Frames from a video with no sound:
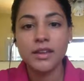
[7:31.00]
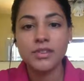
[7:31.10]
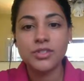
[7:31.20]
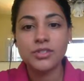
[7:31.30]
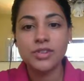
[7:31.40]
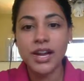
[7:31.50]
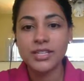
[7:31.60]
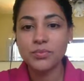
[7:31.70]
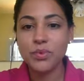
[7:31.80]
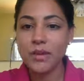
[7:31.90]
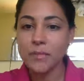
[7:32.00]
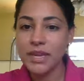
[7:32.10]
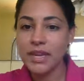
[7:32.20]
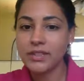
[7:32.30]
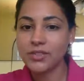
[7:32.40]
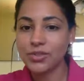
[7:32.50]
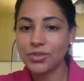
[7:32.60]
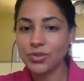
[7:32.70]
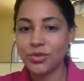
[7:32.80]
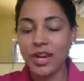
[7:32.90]
Do you guys want me
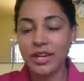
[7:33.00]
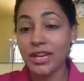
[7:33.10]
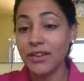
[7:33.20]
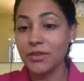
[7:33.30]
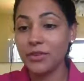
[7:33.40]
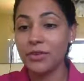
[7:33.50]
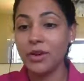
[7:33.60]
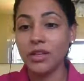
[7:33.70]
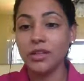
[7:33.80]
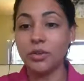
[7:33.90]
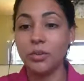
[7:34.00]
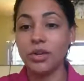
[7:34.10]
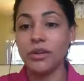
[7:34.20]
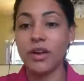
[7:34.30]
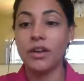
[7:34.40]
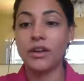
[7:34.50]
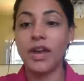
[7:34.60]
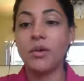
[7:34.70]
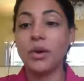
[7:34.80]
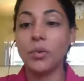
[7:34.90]
to kind of give you a little workaround on
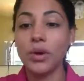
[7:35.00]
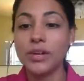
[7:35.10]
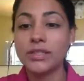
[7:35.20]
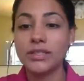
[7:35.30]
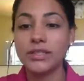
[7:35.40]
how it works?